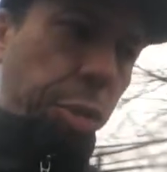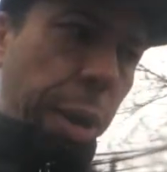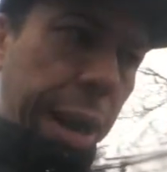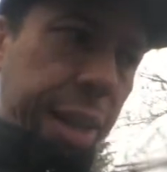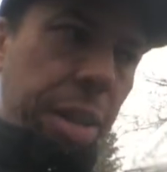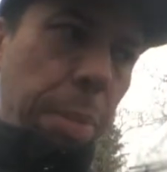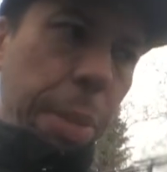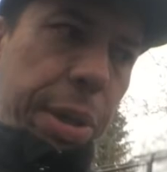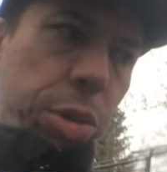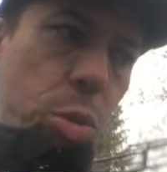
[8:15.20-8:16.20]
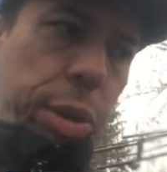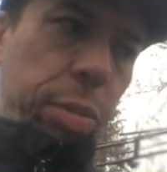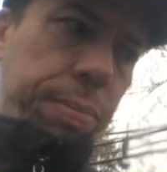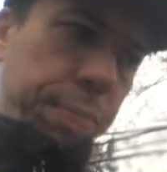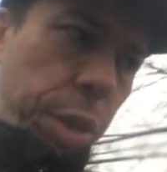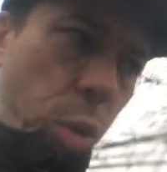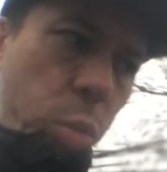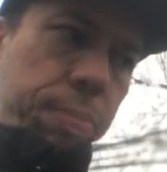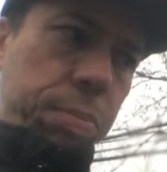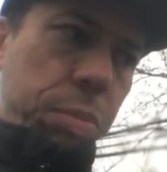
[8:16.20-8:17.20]
cracked and maybe doing
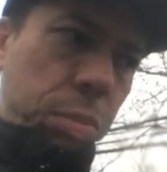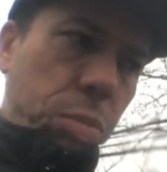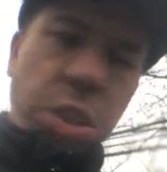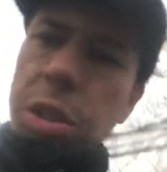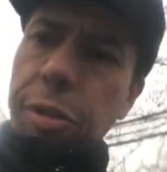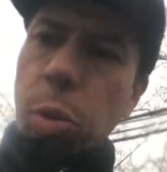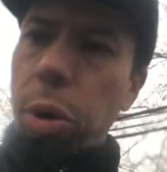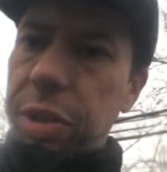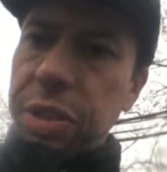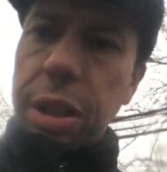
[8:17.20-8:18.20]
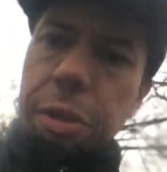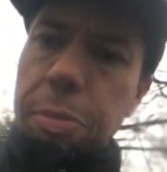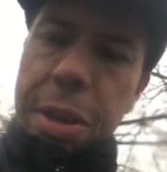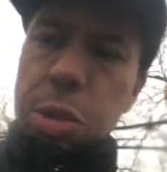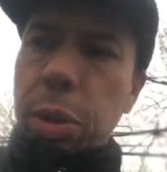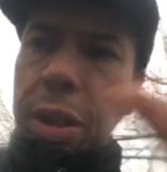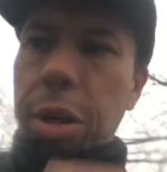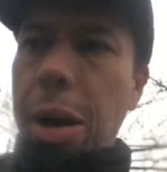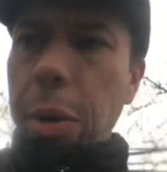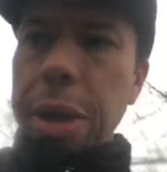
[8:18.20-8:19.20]
stuff where it's going to mess with the
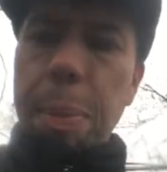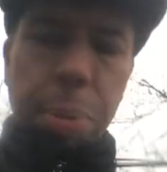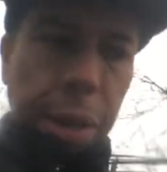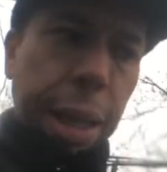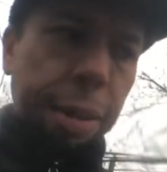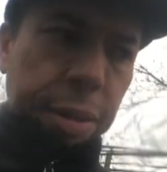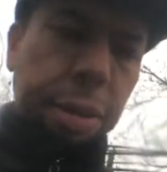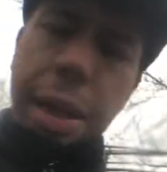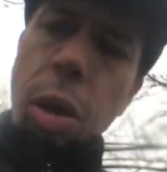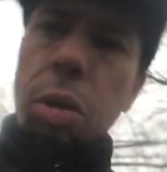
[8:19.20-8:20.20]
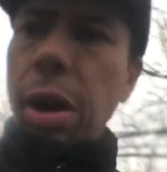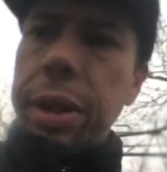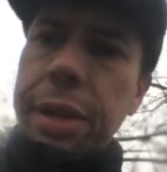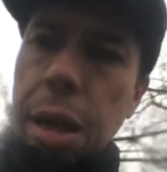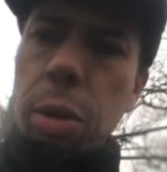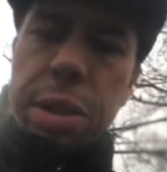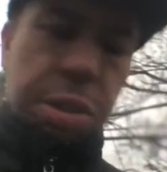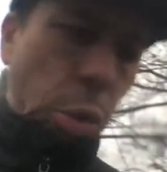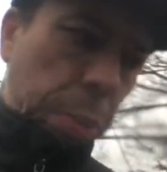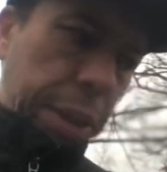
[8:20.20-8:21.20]
crown of that plant, then I'll cut it down.
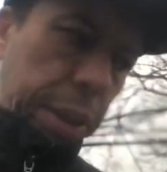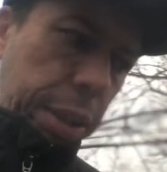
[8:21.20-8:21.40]
It's no big